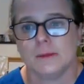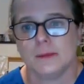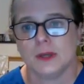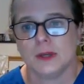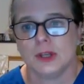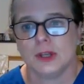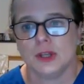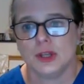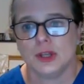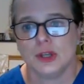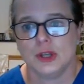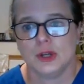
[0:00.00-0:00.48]

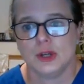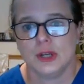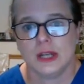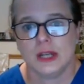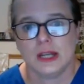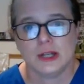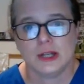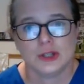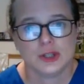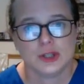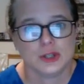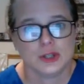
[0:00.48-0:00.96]
You
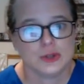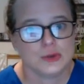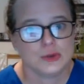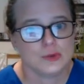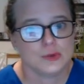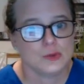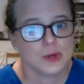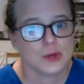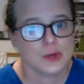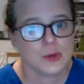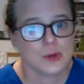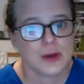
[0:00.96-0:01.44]
need
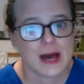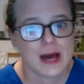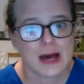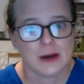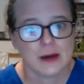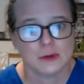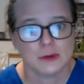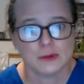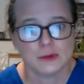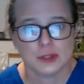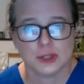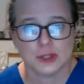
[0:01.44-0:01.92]
to know
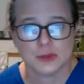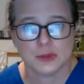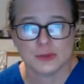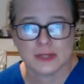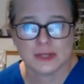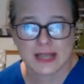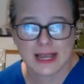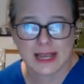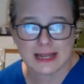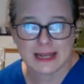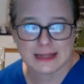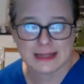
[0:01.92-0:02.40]
how to
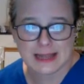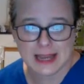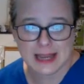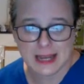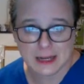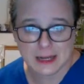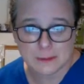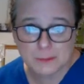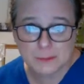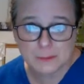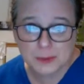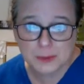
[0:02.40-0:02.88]
take the
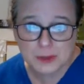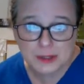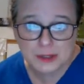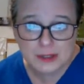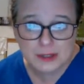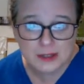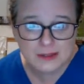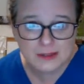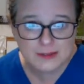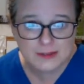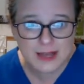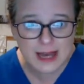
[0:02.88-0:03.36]

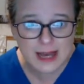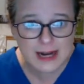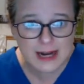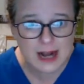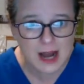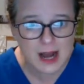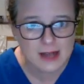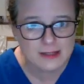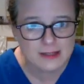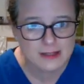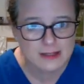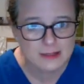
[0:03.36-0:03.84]
input of that
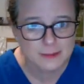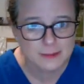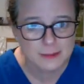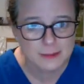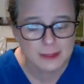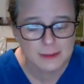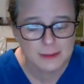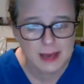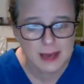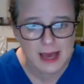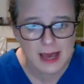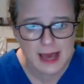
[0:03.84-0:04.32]

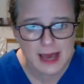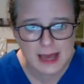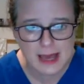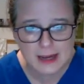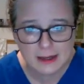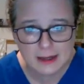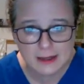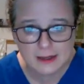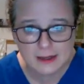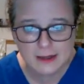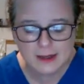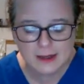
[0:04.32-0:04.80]
ostomy
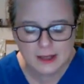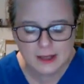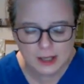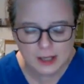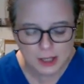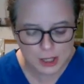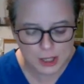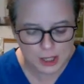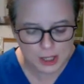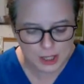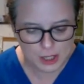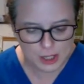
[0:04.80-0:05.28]
bag.
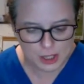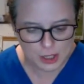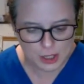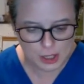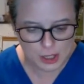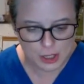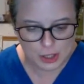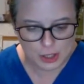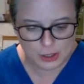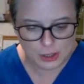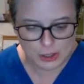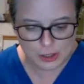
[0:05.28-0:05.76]

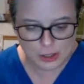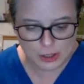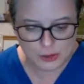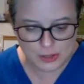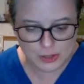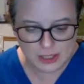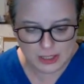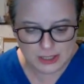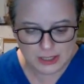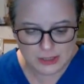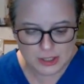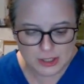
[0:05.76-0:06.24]
You
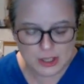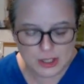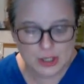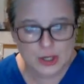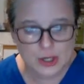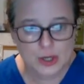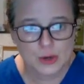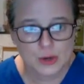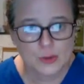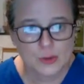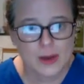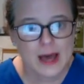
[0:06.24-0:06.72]
need to
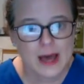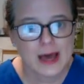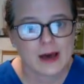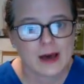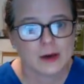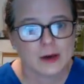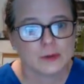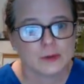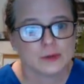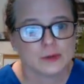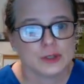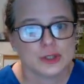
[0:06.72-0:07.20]
know
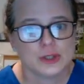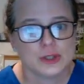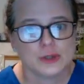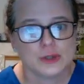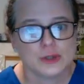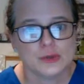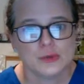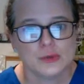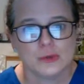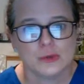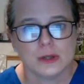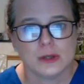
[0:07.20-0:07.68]
how
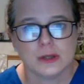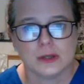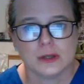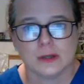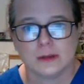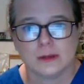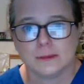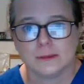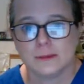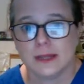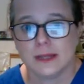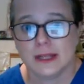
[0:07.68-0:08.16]

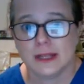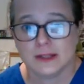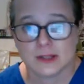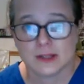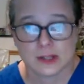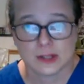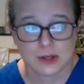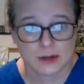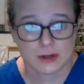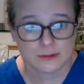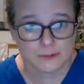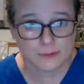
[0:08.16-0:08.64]
to
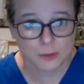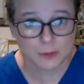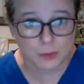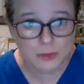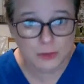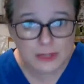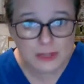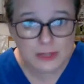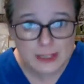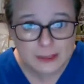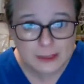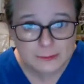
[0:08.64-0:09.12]
insert a
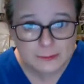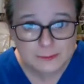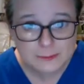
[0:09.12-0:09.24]
Foley.